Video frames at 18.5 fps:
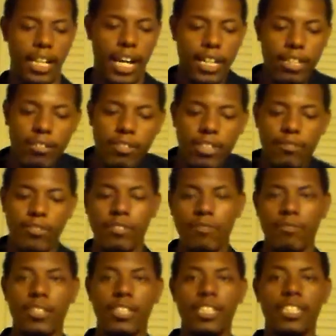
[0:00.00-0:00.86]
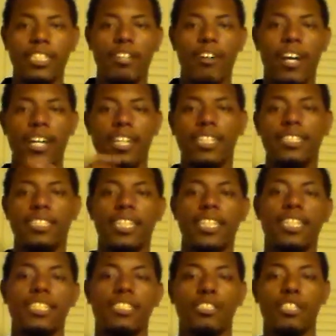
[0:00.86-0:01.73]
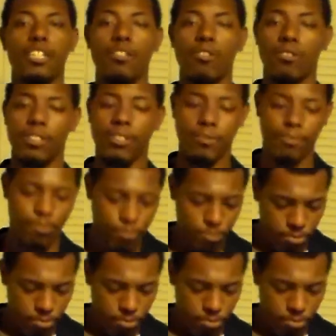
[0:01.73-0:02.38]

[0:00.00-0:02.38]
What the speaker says: I don't even really know how to tell a joke.